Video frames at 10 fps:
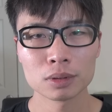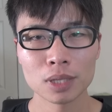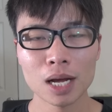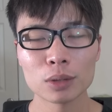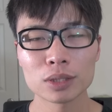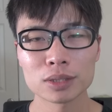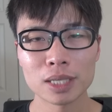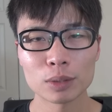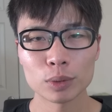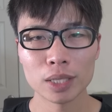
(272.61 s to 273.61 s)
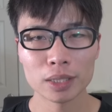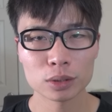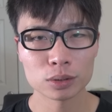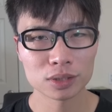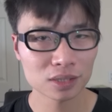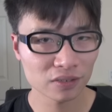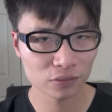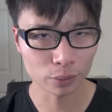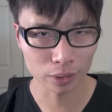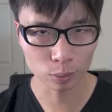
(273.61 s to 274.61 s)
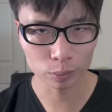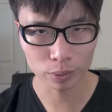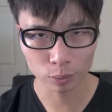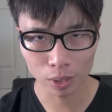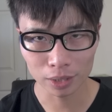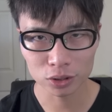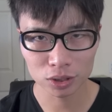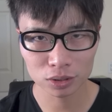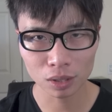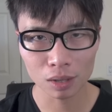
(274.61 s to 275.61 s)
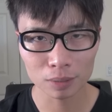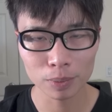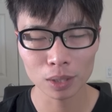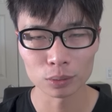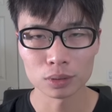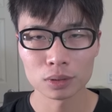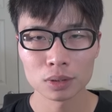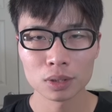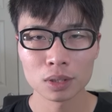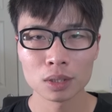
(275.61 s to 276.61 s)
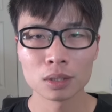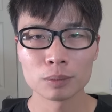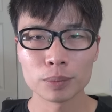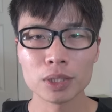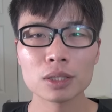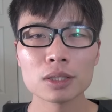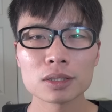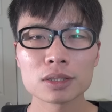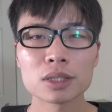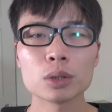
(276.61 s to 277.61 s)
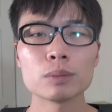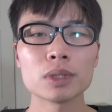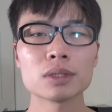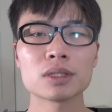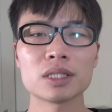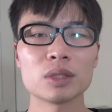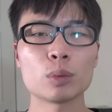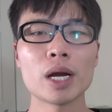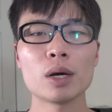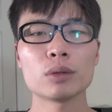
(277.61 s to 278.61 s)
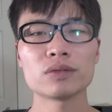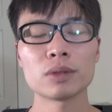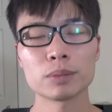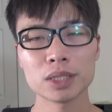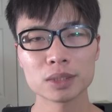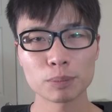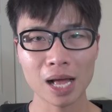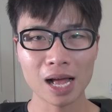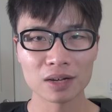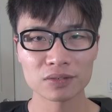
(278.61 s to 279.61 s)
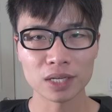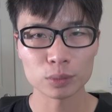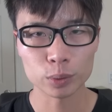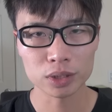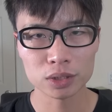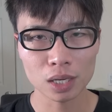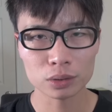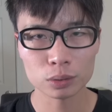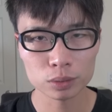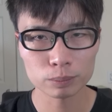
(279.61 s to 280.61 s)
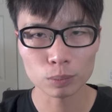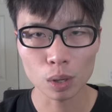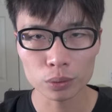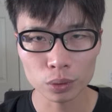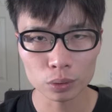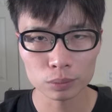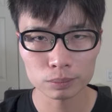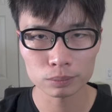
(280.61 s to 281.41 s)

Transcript: how does that relate to suffering? What I just talked about? Because human derail from this path and we start those mono